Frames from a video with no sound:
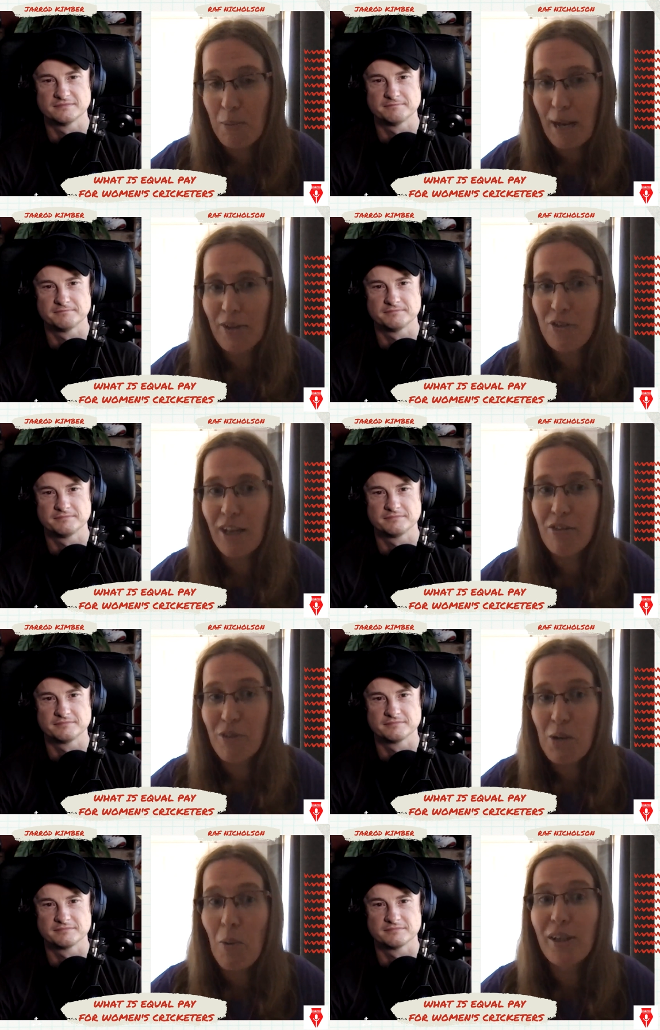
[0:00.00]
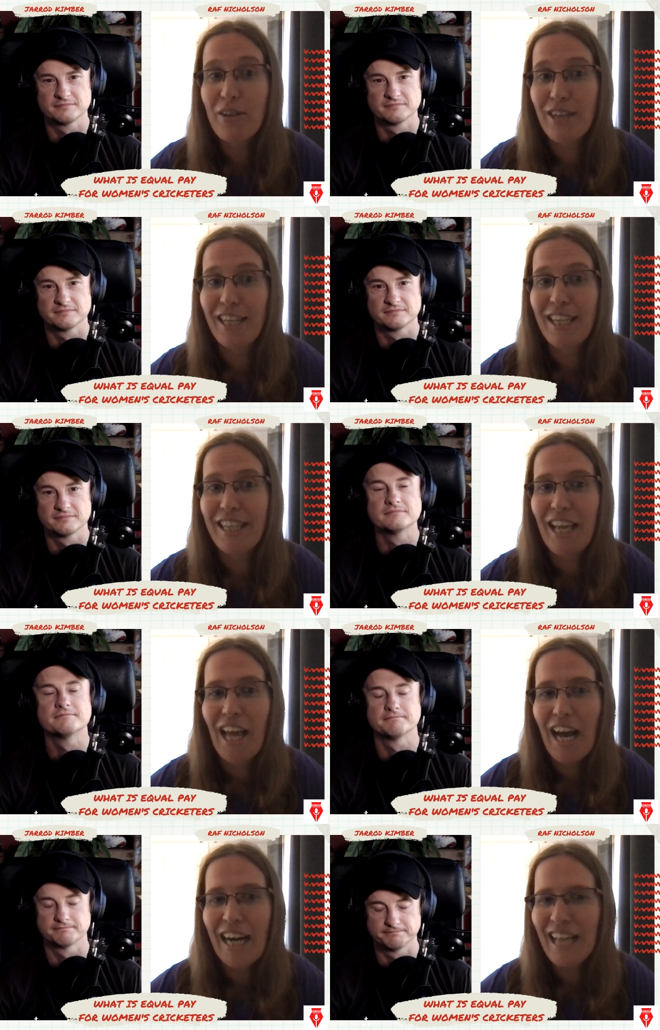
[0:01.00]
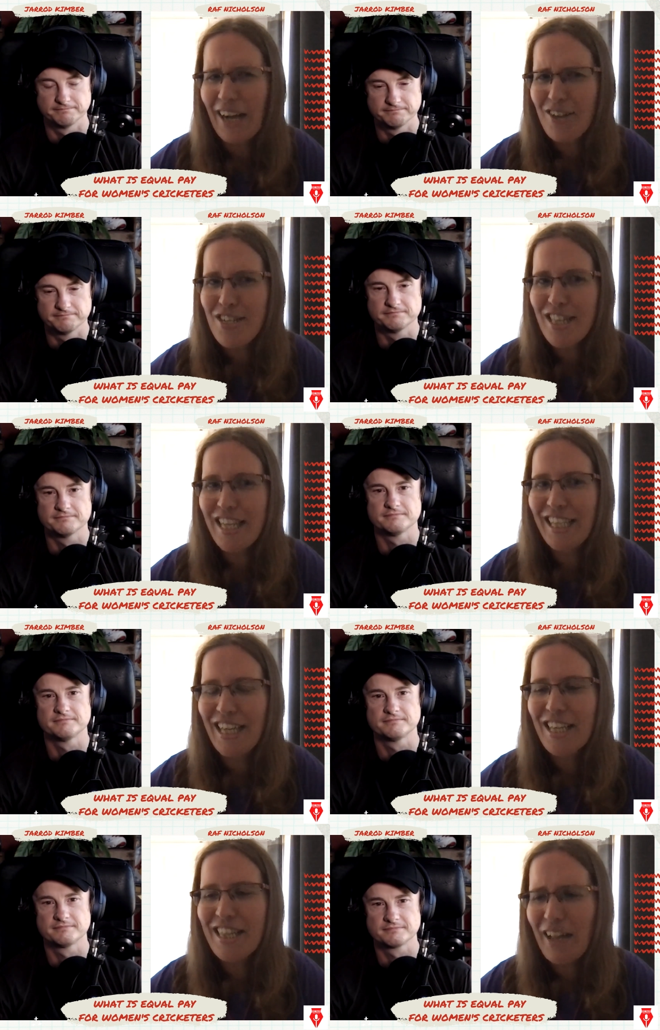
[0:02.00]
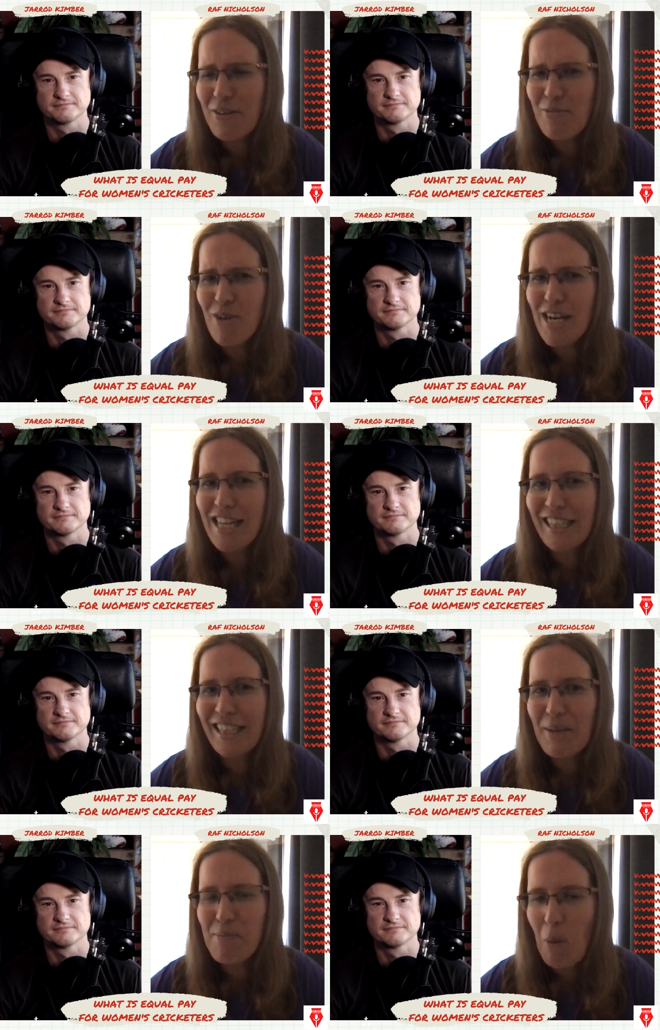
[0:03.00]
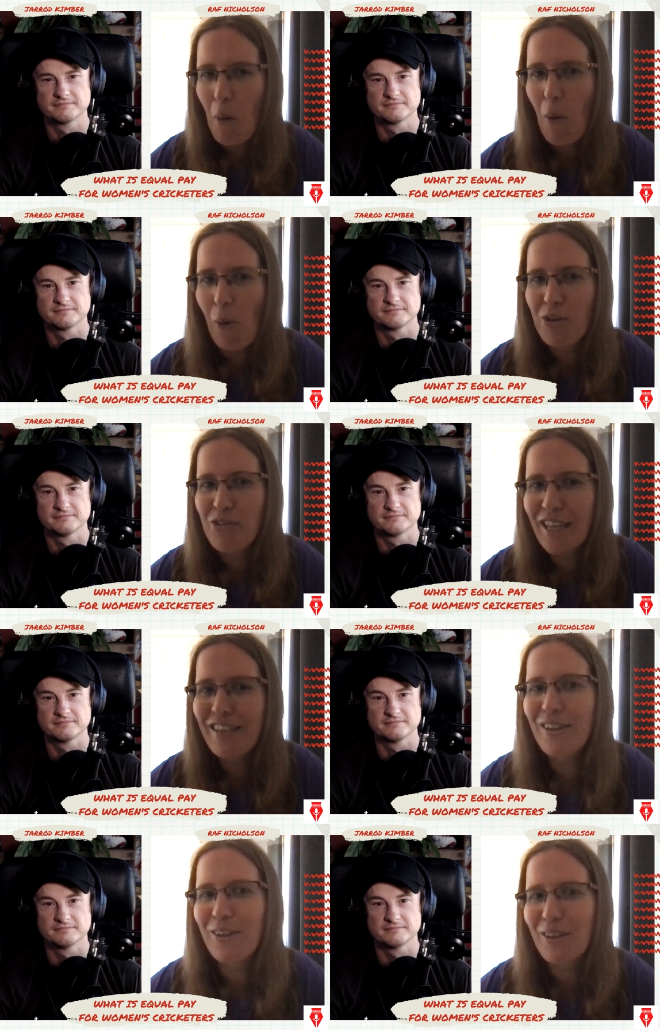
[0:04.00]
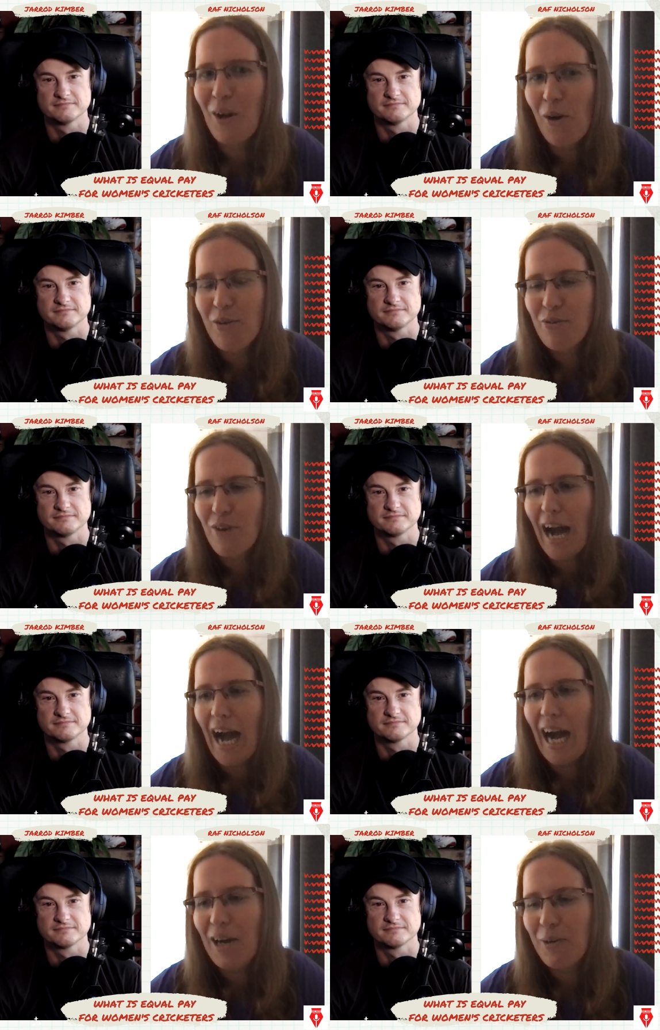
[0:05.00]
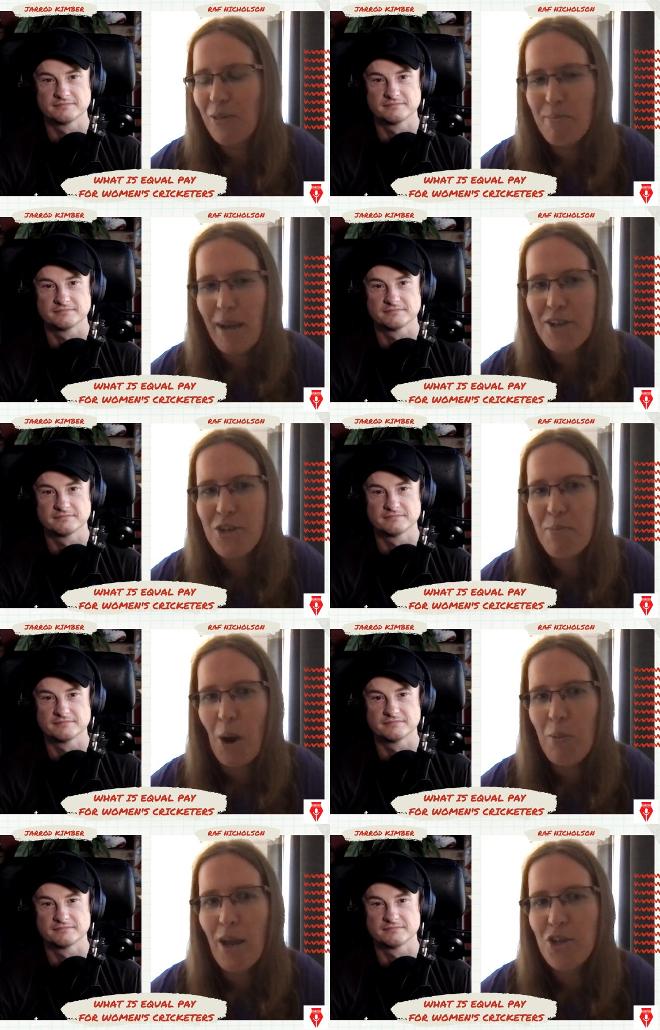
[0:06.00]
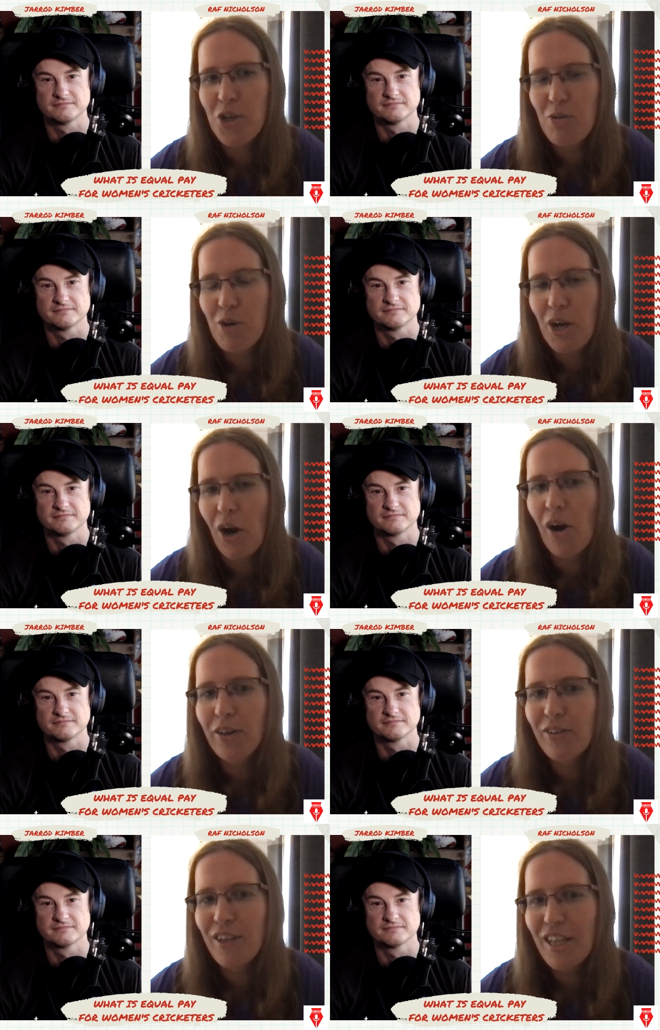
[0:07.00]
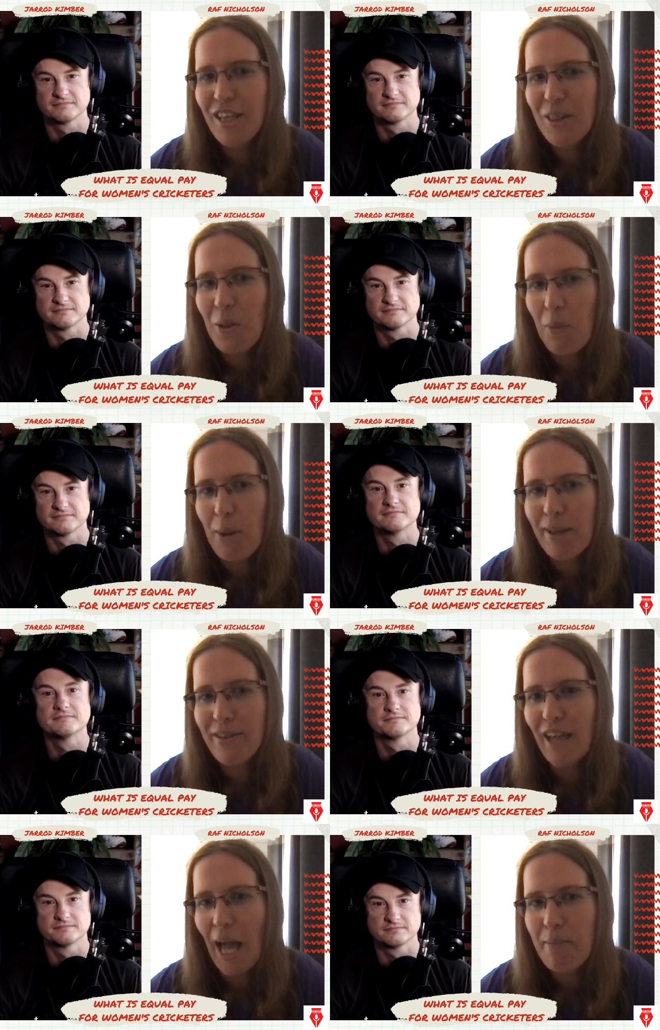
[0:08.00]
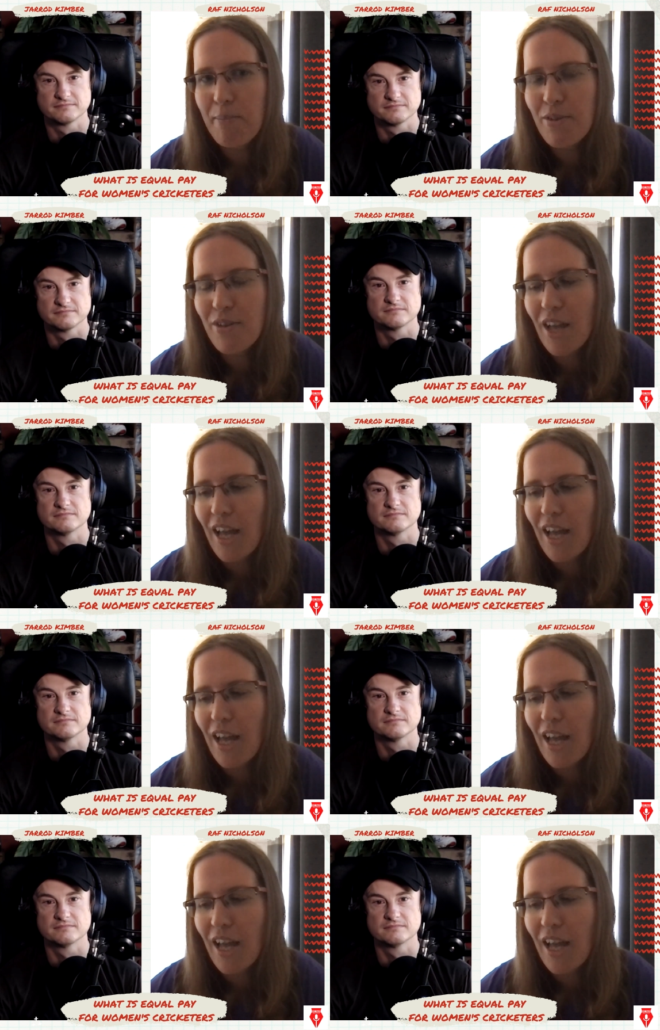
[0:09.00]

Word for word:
Speaker 1: about gender equality. And actually, that's a really poor signal of how the measure by which you regard the women's games.